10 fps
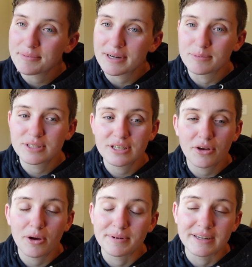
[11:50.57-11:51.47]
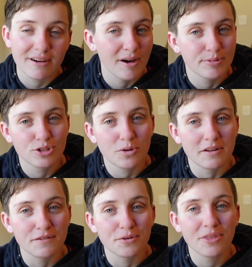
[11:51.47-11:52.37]
but I'm still hoping to accomplish quite
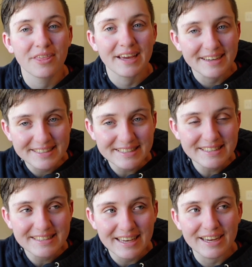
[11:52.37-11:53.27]
a few things.